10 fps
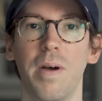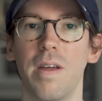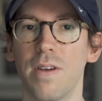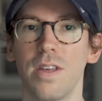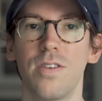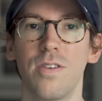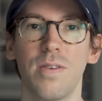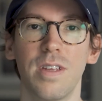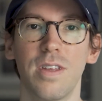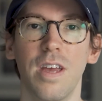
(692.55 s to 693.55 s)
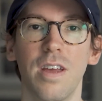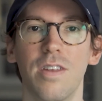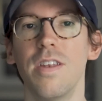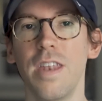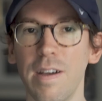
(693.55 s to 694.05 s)
my advice to you is
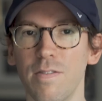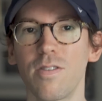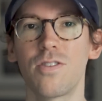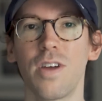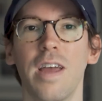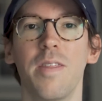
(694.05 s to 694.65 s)
to never try